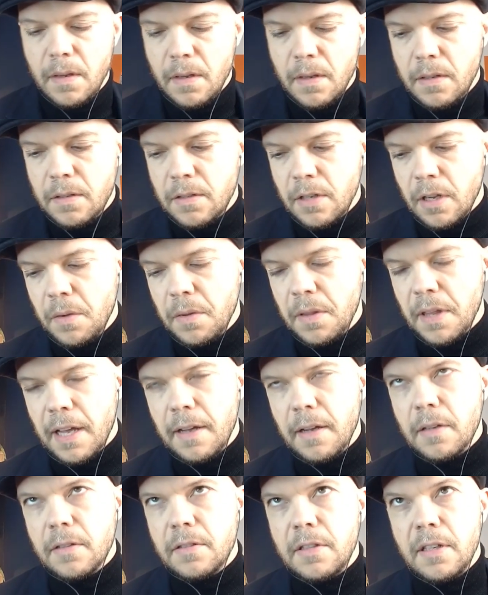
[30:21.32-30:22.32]
So
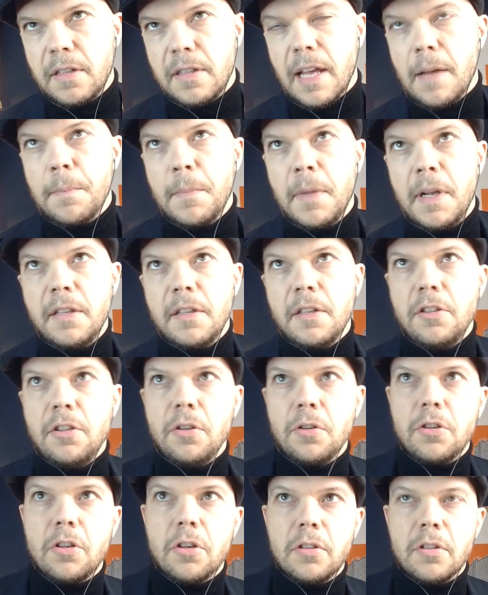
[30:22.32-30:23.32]
that did that mean that you
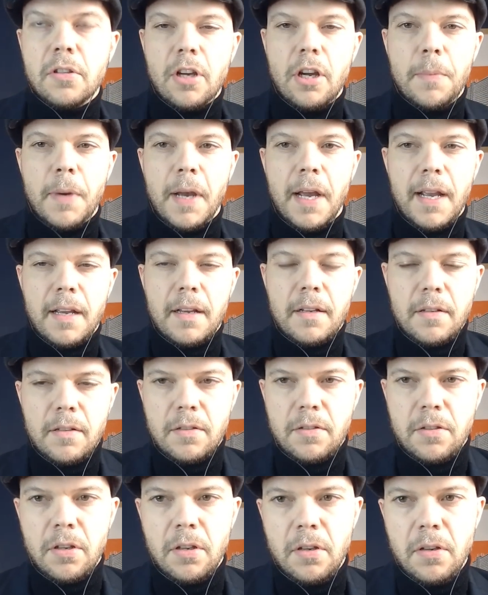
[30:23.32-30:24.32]
couldn't go back
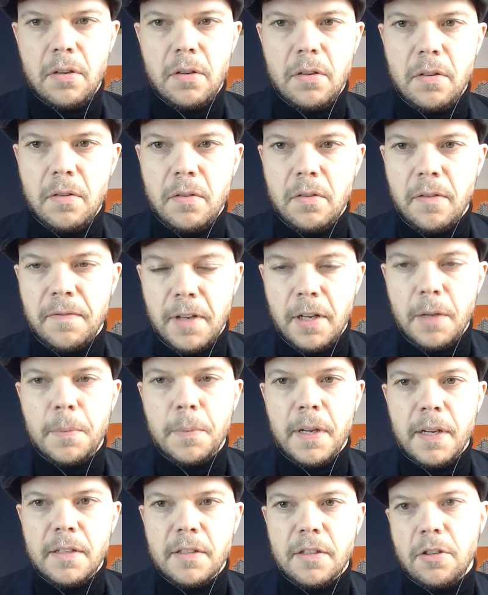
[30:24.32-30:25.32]
to the Philippines